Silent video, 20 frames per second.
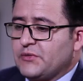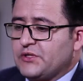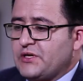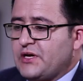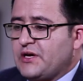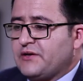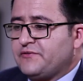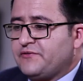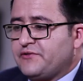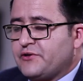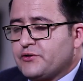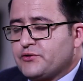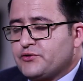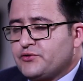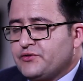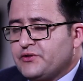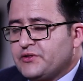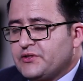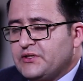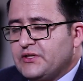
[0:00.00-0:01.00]
But
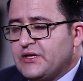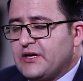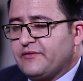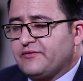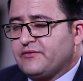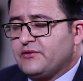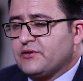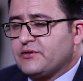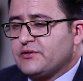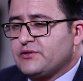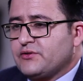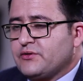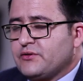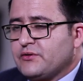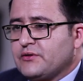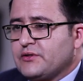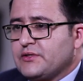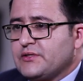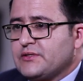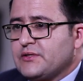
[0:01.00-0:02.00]
unfortunately,
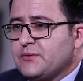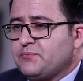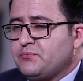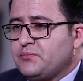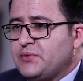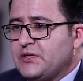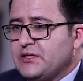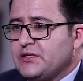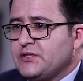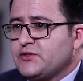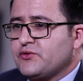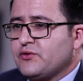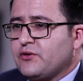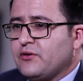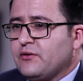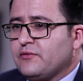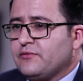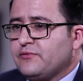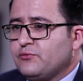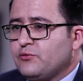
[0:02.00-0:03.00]
Afghanistan is a place
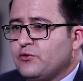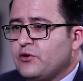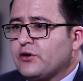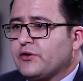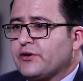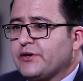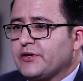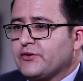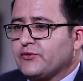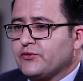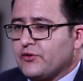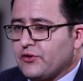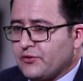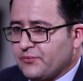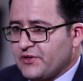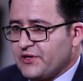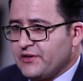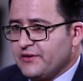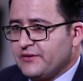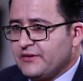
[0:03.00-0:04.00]
of war
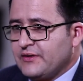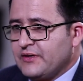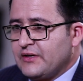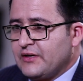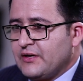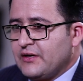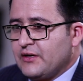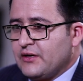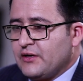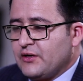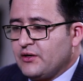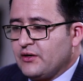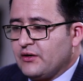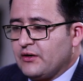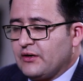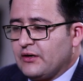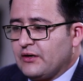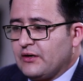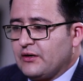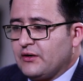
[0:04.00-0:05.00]
economy.
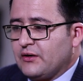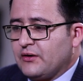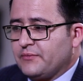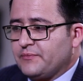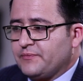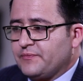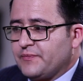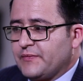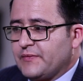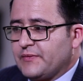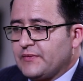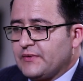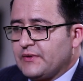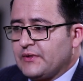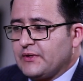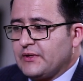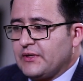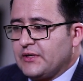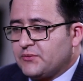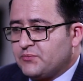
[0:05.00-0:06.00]

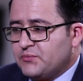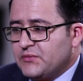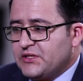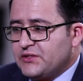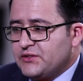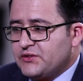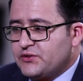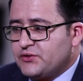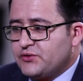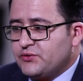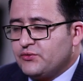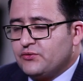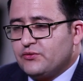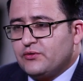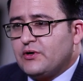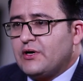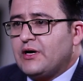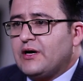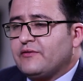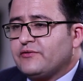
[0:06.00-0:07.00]
It means
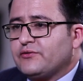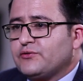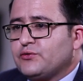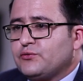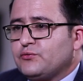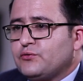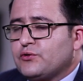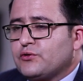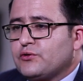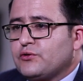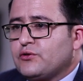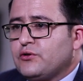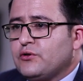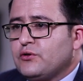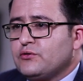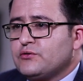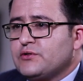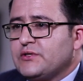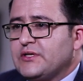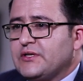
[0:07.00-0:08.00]
you have to work
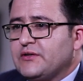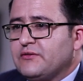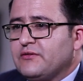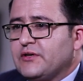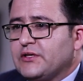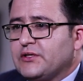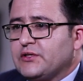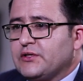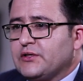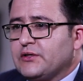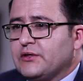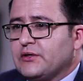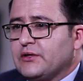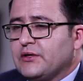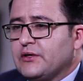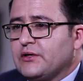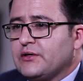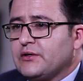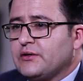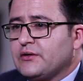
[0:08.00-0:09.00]
closely with
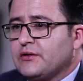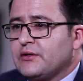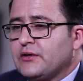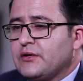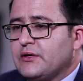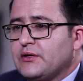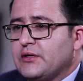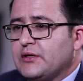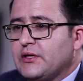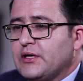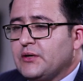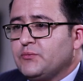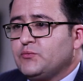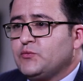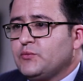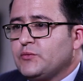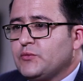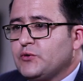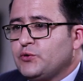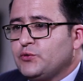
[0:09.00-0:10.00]

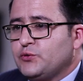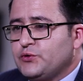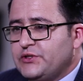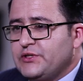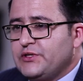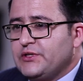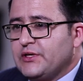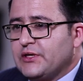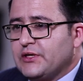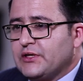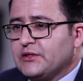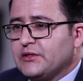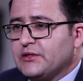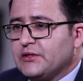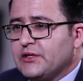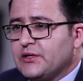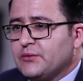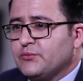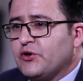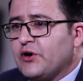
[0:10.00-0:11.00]
MOD
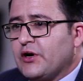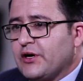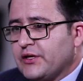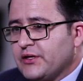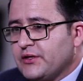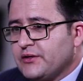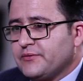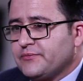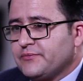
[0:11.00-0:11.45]
and MOI.